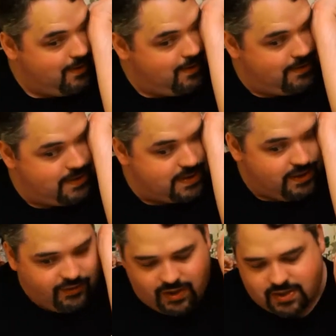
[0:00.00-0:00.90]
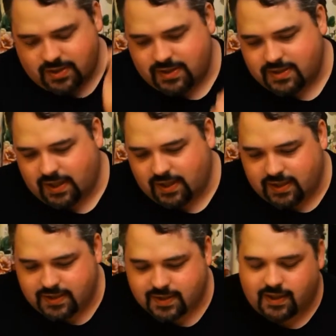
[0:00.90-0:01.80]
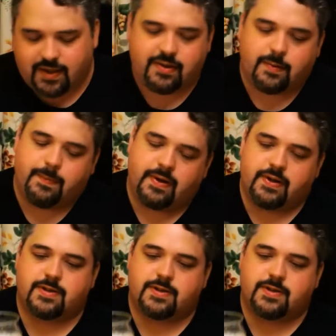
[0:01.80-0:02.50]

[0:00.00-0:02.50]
this stuff actually has got a nice cloudy appearance